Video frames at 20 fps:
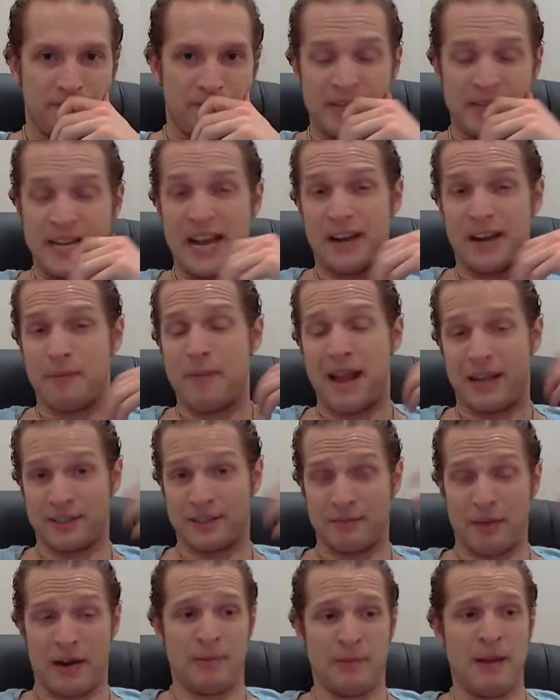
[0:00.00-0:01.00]
He had an mass
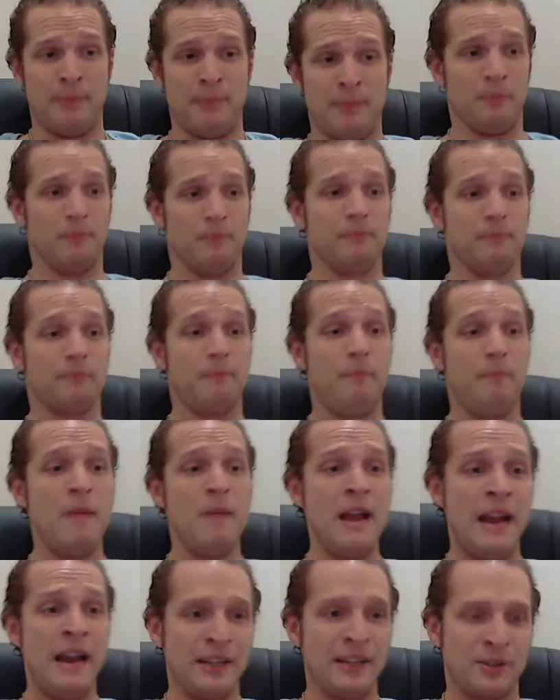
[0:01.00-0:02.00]
amount of people
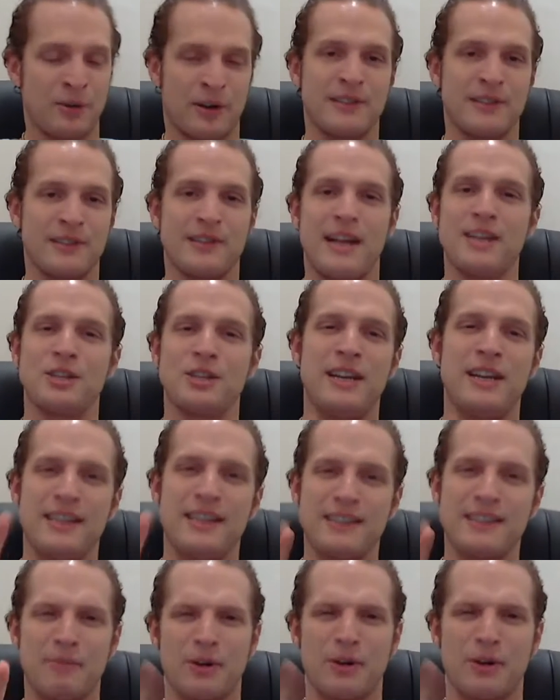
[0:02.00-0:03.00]
in his organization. He
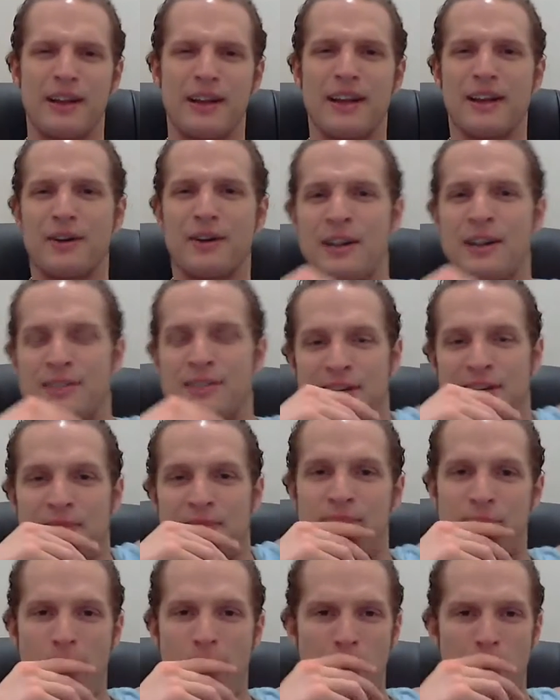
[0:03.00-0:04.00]
did something really interesting.
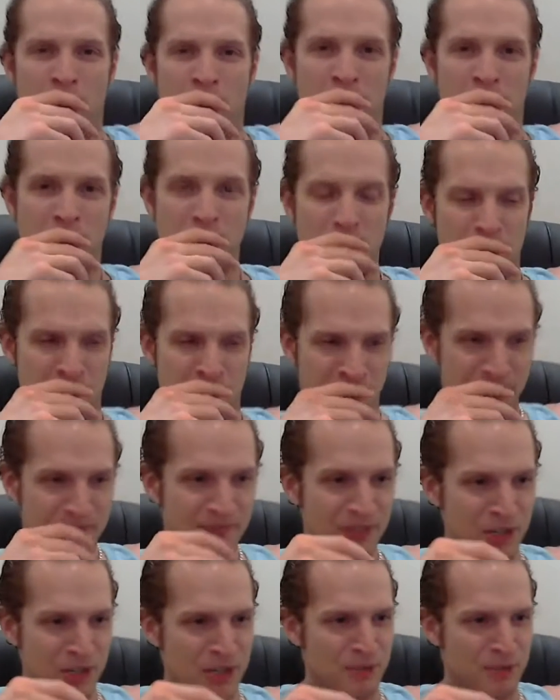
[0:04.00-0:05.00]

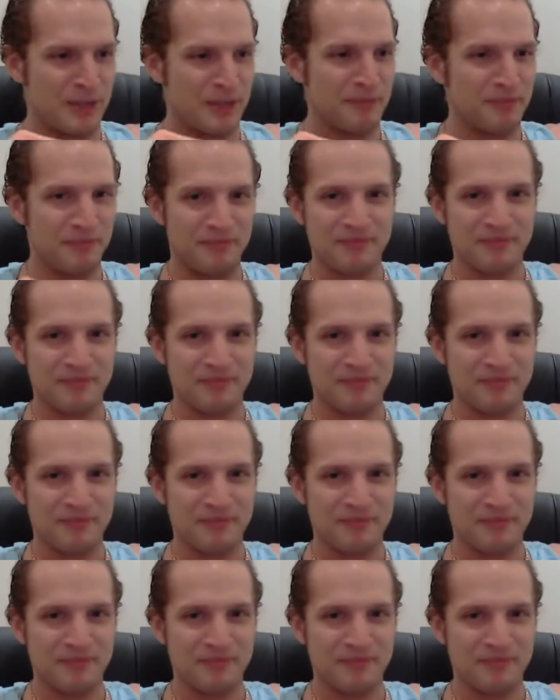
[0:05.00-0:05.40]
Excuse me.